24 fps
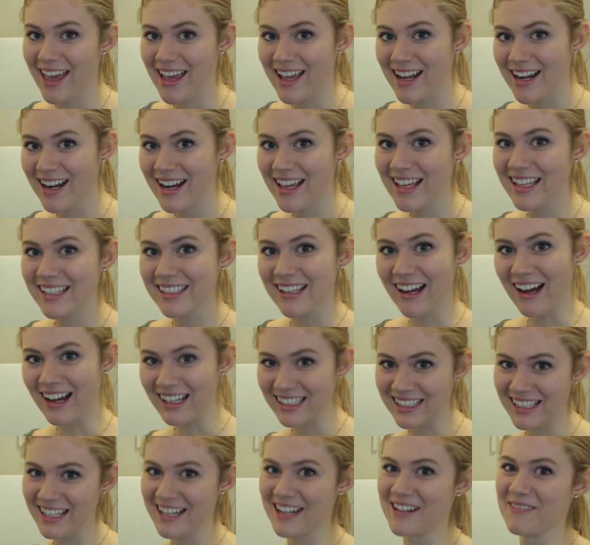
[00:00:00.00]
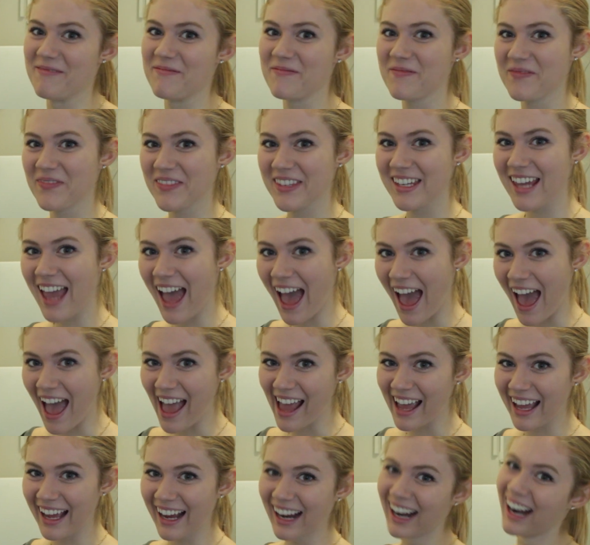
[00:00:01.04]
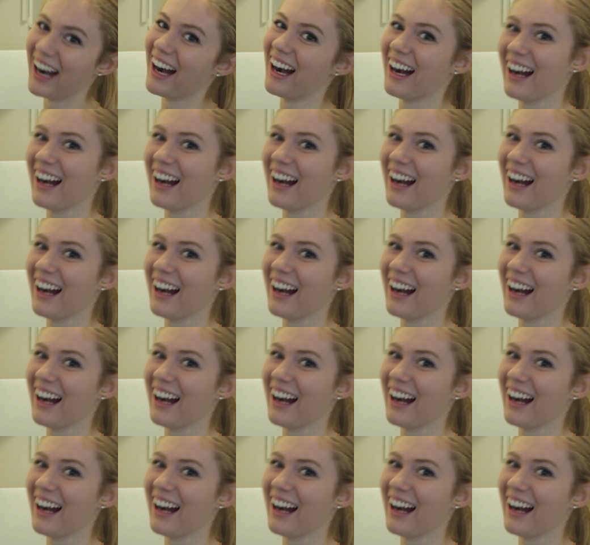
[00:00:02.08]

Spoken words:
it is awesome. Yay!